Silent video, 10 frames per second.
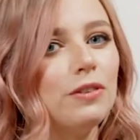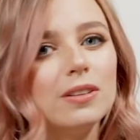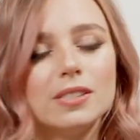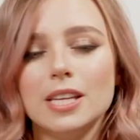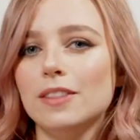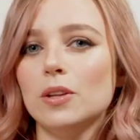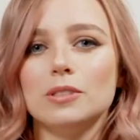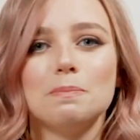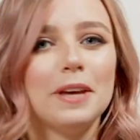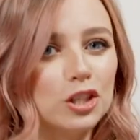all seen
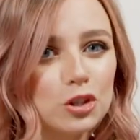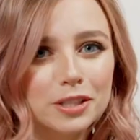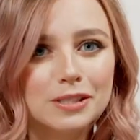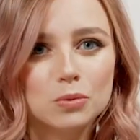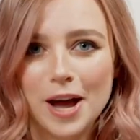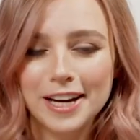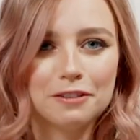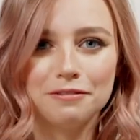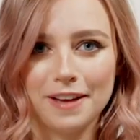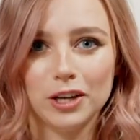those Pinterest wedding
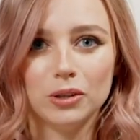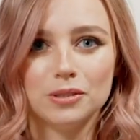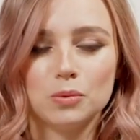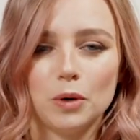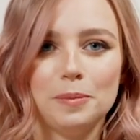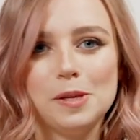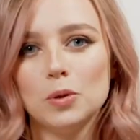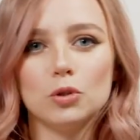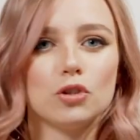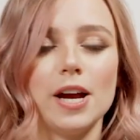fails where
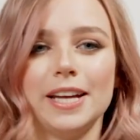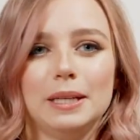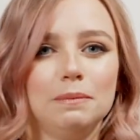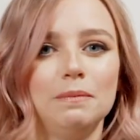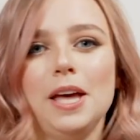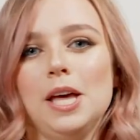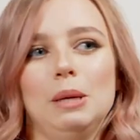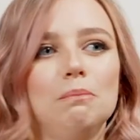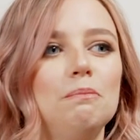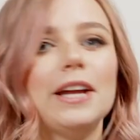people try and
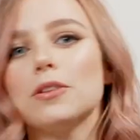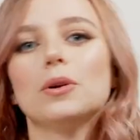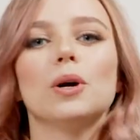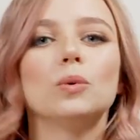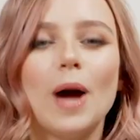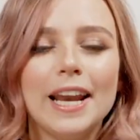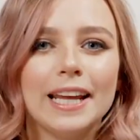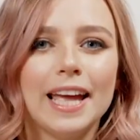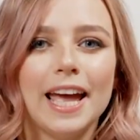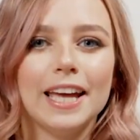make their own wedding
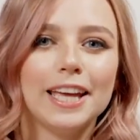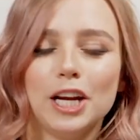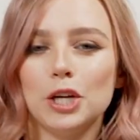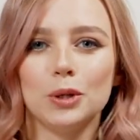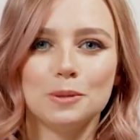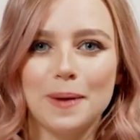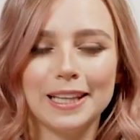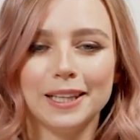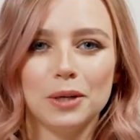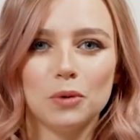cake and it goes badly